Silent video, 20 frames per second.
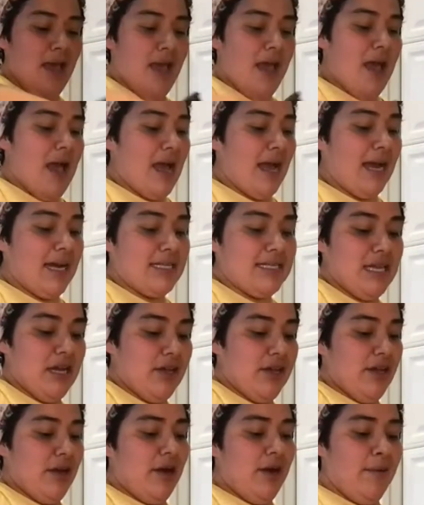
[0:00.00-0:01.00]
I got to tell
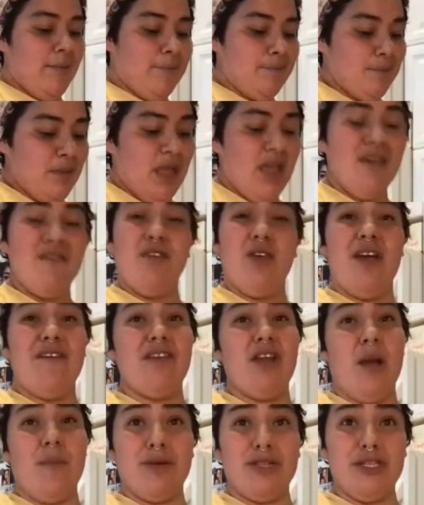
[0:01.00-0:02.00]
y'all, if you have an
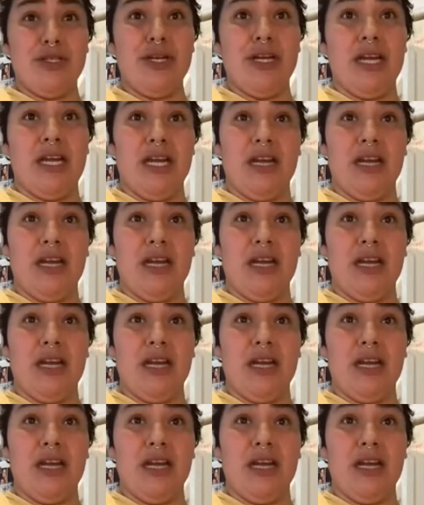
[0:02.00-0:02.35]
opportunity to